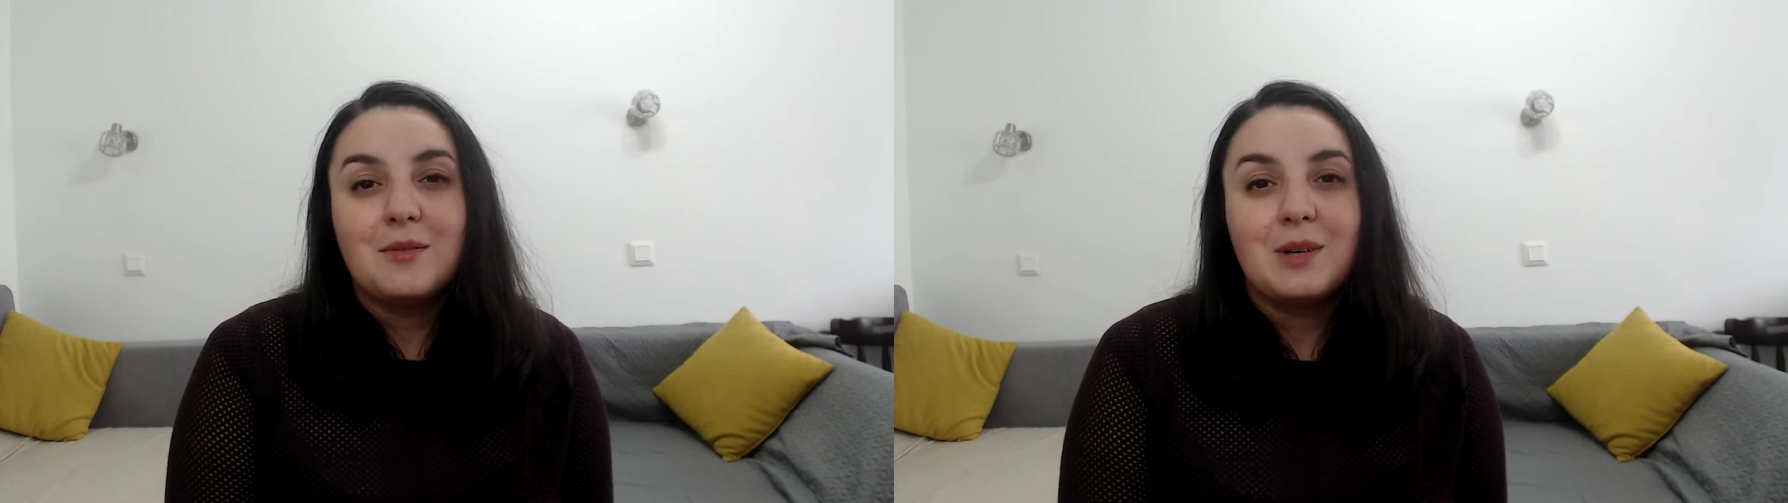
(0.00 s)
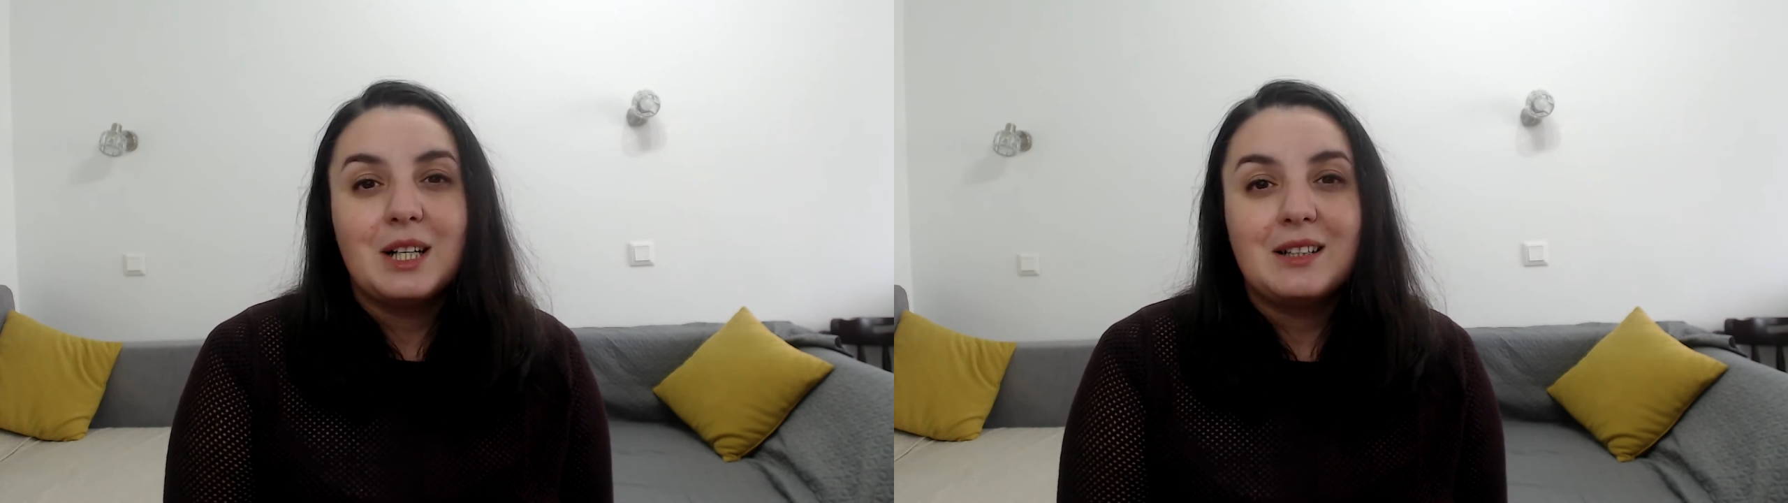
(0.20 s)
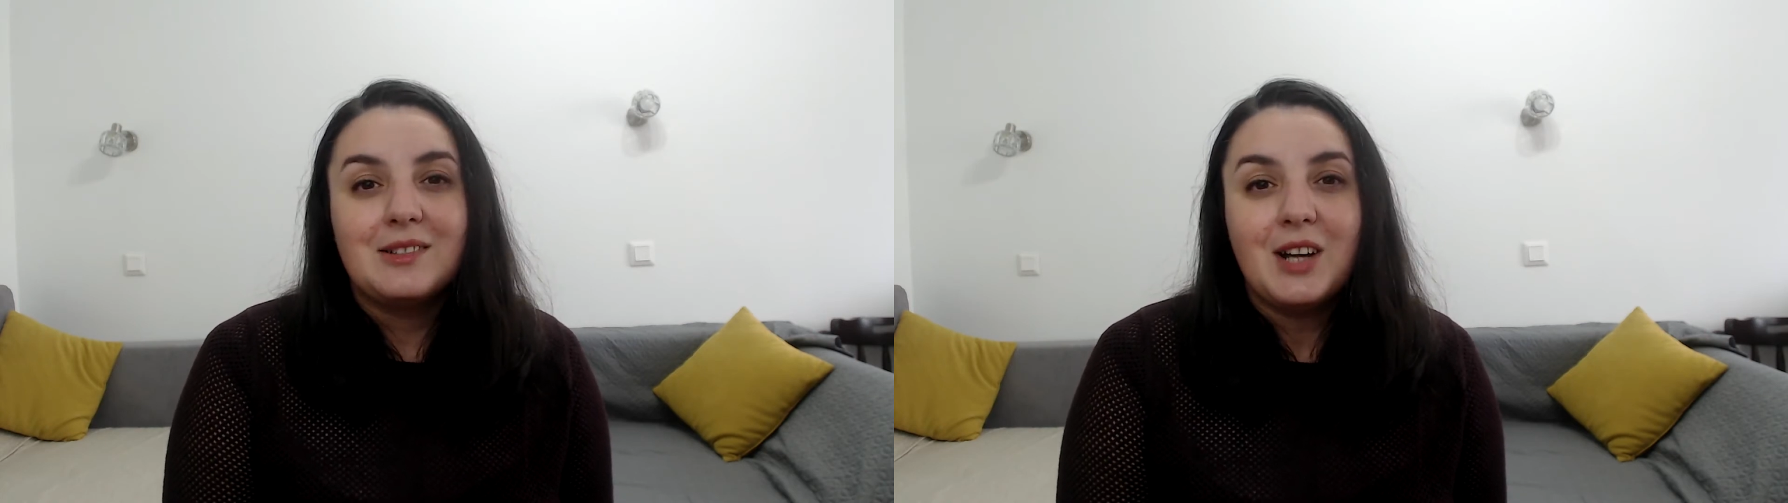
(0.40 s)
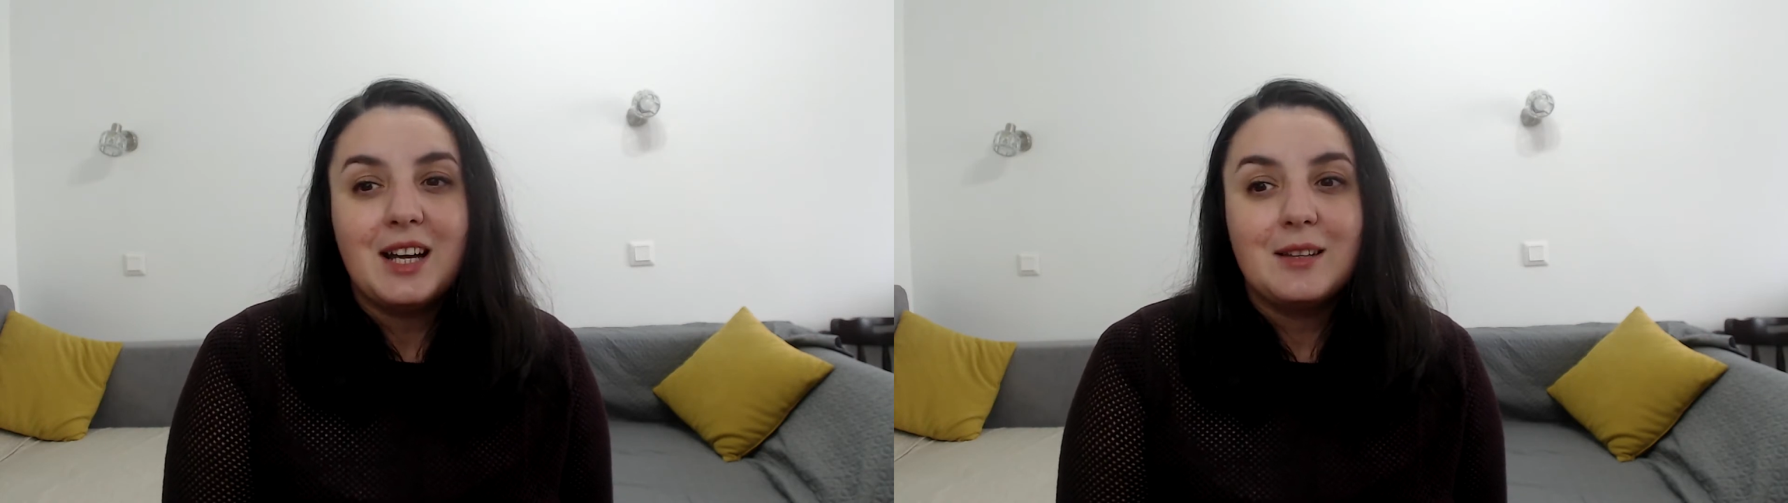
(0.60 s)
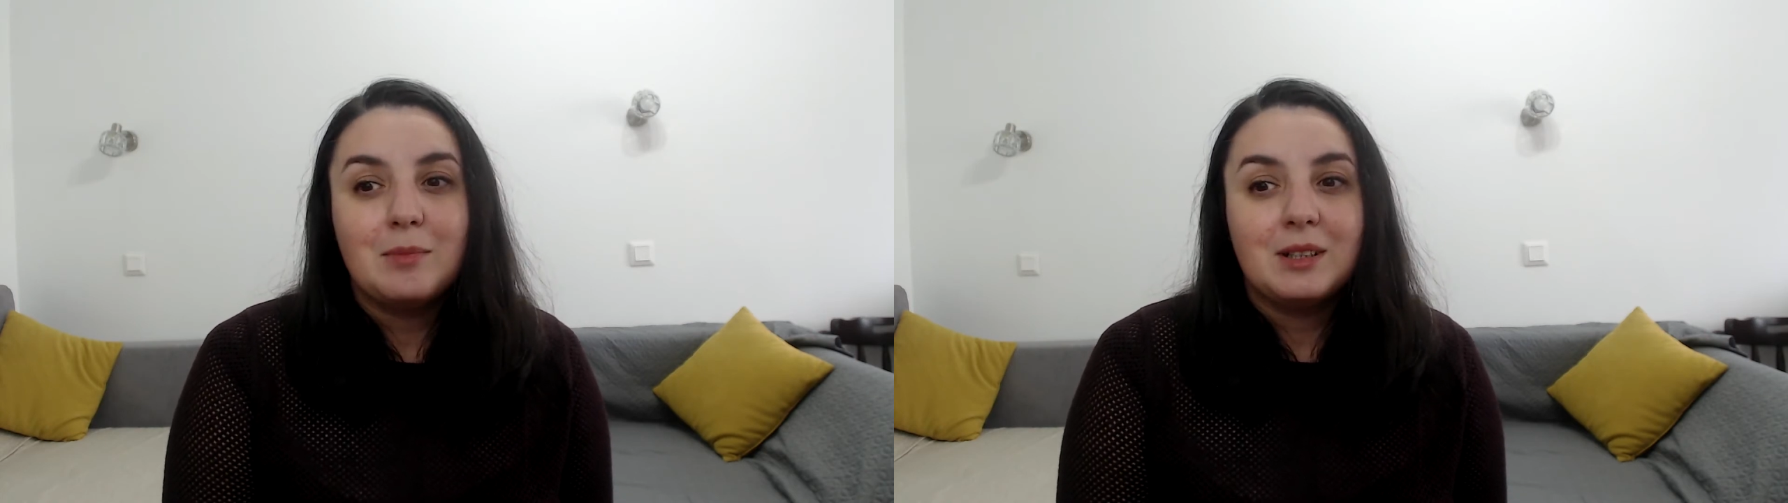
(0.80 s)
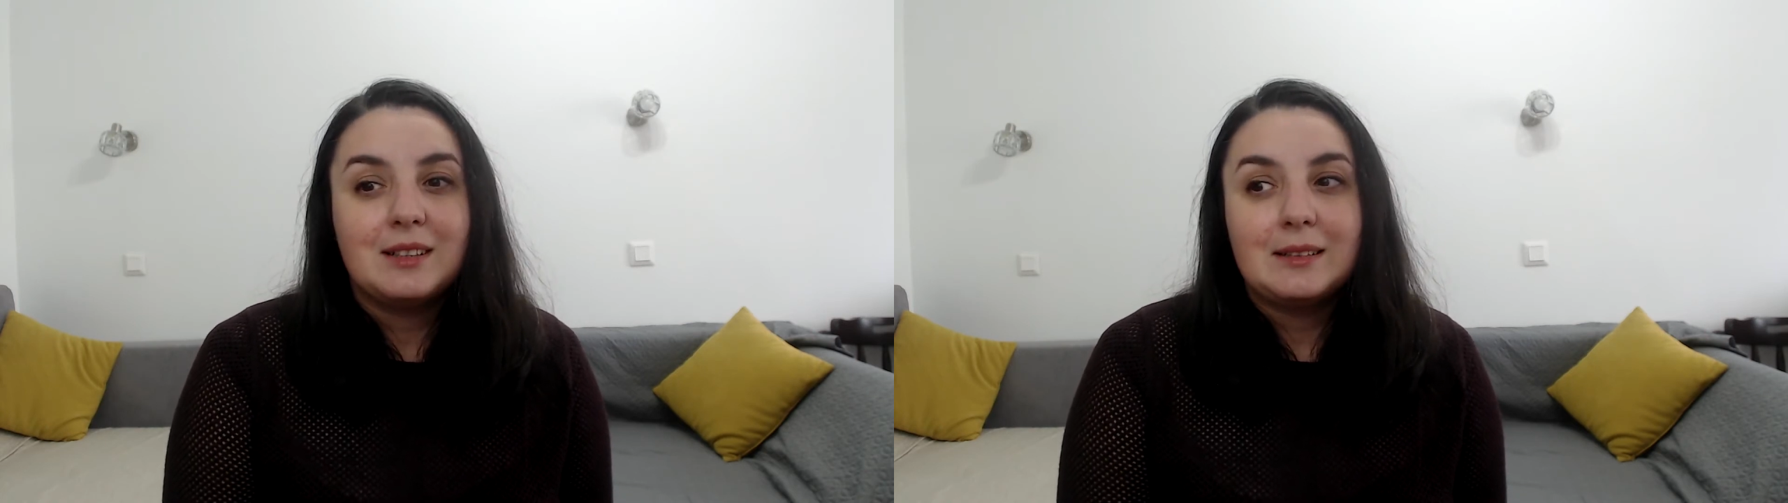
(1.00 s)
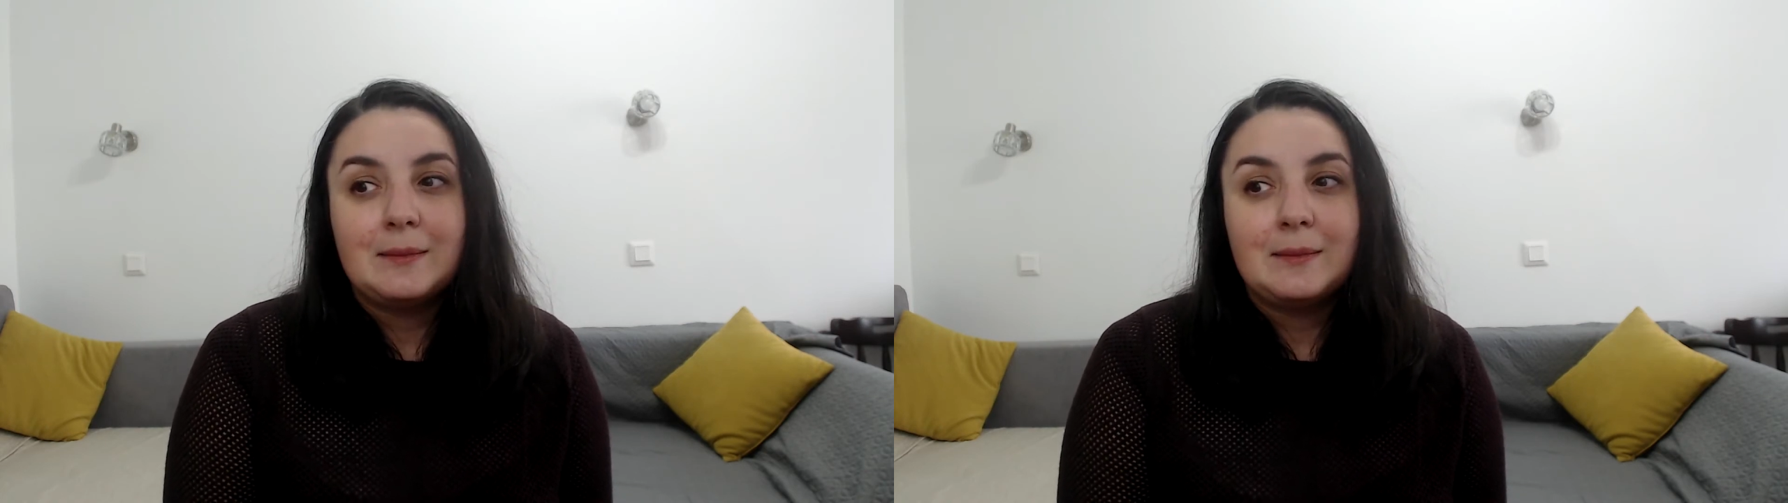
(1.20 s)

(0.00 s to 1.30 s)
well read, but